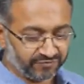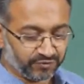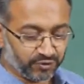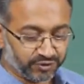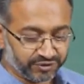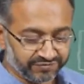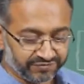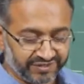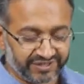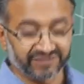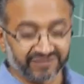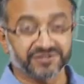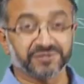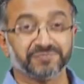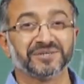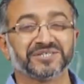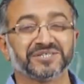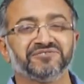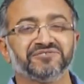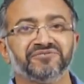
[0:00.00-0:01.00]
course we have
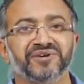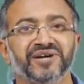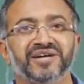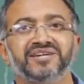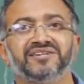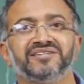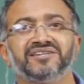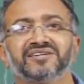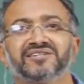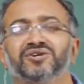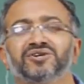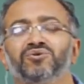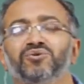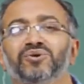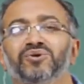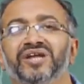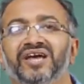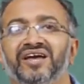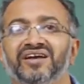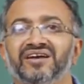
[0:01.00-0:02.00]
specified that the
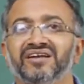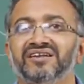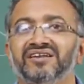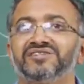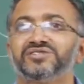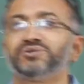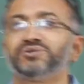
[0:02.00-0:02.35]
cone angle is